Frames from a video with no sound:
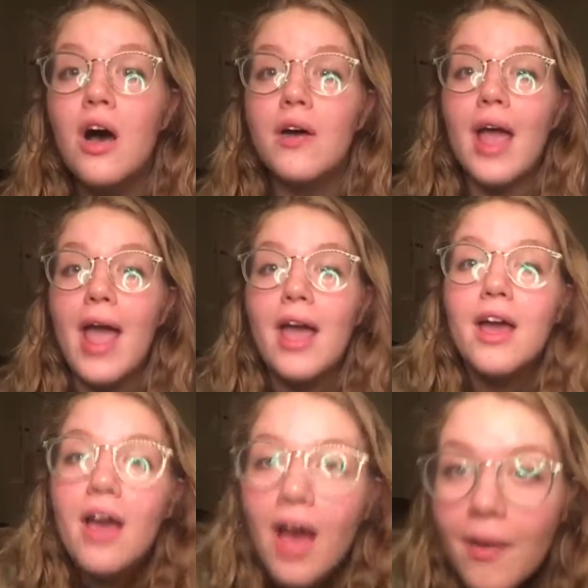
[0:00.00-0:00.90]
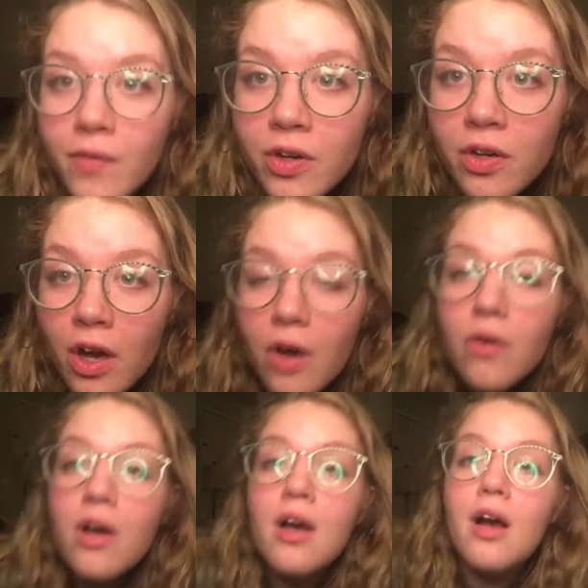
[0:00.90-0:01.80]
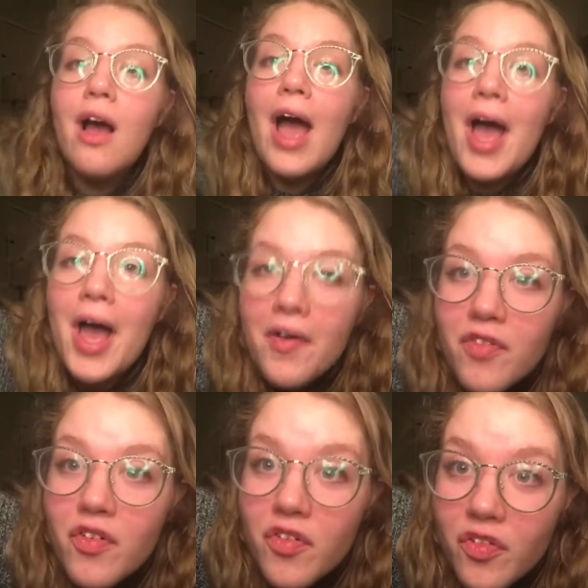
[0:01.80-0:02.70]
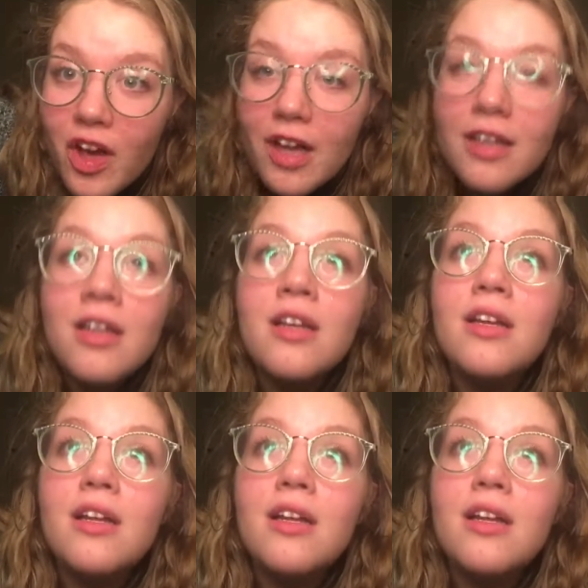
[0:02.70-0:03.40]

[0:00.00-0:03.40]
Okay, I'm gonna go have fun